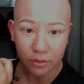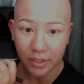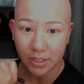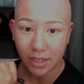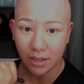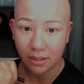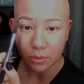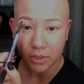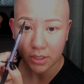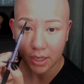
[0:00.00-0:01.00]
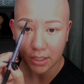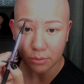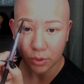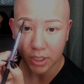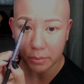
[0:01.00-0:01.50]
So this one
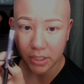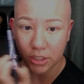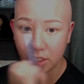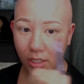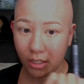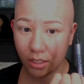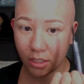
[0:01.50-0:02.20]
has more dimension.